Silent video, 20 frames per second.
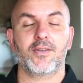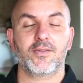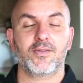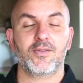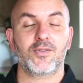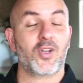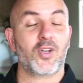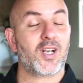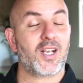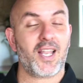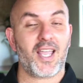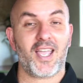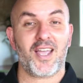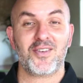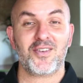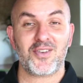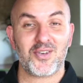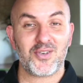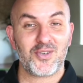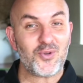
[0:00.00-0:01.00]
Not aloud,
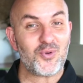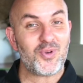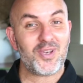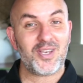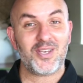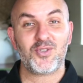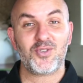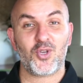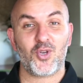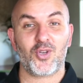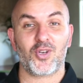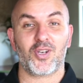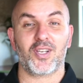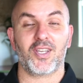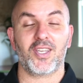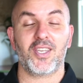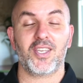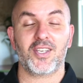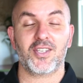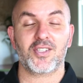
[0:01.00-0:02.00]
you can do it internally.
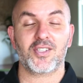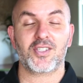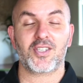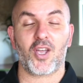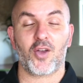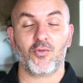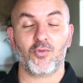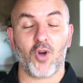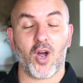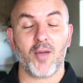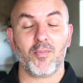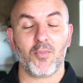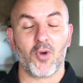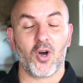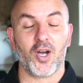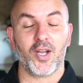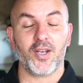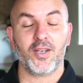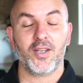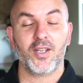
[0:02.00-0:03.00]
You can just go, right
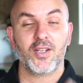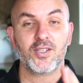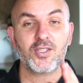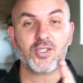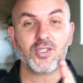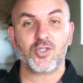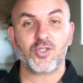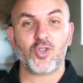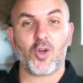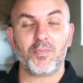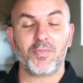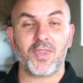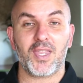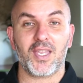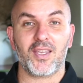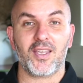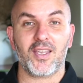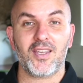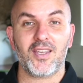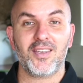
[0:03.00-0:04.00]
mind, stop
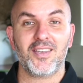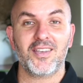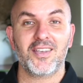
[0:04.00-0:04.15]
thinking,